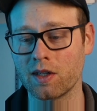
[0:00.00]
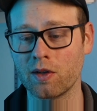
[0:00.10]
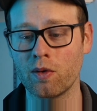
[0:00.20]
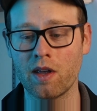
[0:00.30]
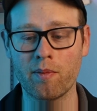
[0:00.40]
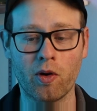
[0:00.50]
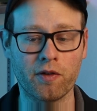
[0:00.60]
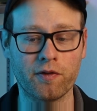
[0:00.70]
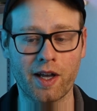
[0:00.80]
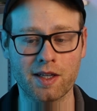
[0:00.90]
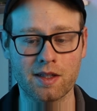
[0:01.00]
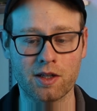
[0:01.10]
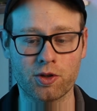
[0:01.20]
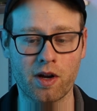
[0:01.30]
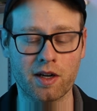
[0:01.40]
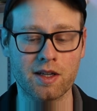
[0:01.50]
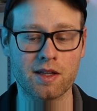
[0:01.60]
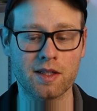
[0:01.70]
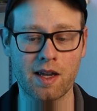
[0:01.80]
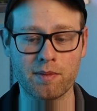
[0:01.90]
do, they both flex the trunk to
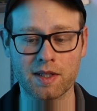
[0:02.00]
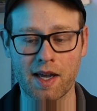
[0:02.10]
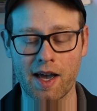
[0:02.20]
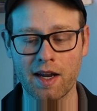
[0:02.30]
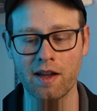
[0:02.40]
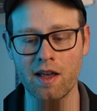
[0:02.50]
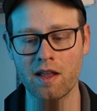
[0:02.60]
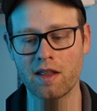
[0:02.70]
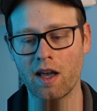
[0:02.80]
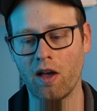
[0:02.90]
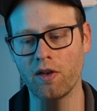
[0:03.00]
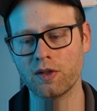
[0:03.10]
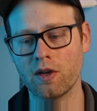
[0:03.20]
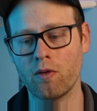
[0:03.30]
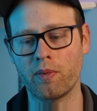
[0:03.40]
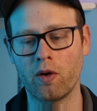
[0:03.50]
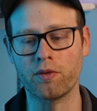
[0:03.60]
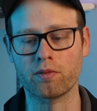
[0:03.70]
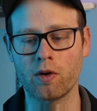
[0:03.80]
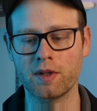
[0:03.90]
the same side side they also
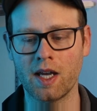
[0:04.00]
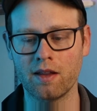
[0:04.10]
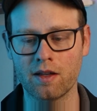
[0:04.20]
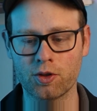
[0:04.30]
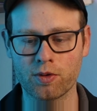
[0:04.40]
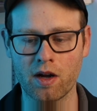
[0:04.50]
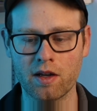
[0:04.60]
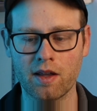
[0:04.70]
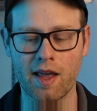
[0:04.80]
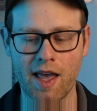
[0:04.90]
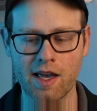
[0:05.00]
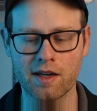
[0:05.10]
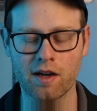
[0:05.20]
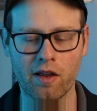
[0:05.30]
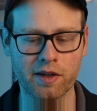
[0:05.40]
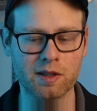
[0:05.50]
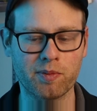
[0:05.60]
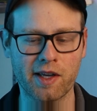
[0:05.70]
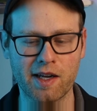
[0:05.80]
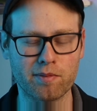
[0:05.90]
both rotate the trunk, and I'll
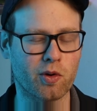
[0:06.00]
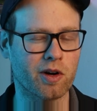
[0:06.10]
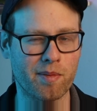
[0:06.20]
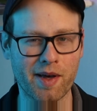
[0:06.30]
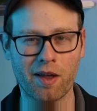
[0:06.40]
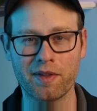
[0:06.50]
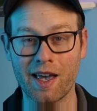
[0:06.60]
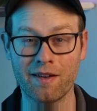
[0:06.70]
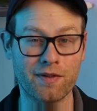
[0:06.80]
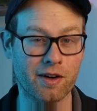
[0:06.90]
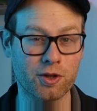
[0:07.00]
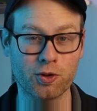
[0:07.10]
explain more about that very